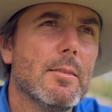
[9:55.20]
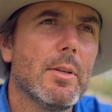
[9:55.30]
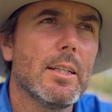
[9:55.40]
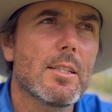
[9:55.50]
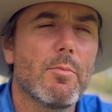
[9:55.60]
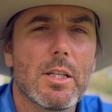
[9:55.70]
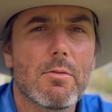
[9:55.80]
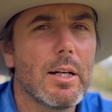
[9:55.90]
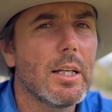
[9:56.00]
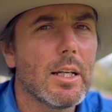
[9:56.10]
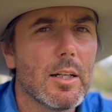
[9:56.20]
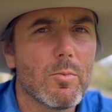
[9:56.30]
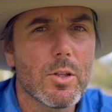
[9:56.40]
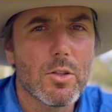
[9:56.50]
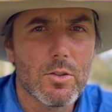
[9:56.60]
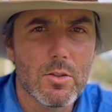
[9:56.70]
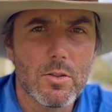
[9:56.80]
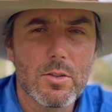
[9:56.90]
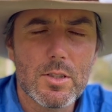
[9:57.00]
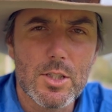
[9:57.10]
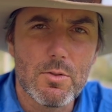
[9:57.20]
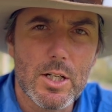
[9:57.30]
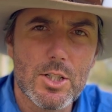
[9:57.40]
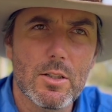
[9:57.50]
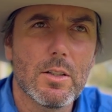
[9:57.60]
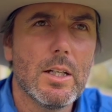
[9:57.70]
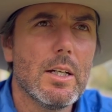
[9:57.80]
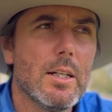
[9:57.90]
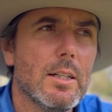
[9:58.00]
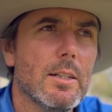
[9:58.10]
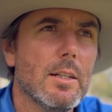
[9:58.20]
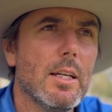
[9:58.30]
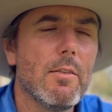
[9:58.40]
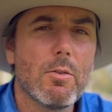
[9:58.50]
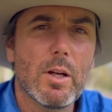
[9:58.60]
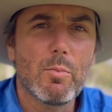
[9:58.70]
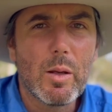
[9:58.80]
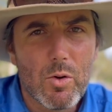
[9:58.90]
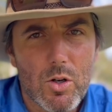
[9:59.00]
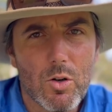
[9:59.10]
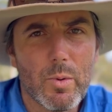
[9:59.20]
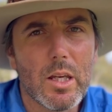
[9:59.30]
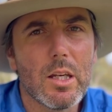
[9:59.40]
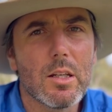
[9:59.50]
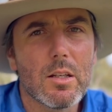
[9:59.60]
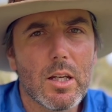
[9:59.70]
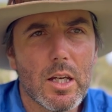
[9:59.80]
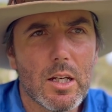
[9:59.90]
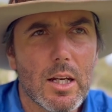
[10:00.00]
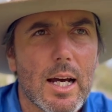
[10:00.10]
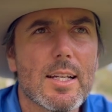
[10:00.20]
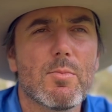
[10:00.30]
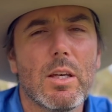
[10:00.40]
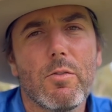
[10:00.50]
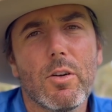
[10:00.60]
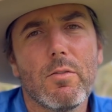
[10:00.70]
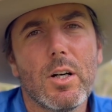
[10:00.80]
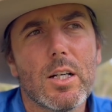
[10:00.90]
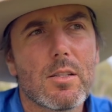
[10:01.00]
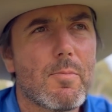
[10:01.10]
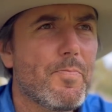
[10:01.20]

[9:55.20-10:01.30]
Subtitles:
And that's the best way to get help with your situation. Even when people call me and ask me for advice,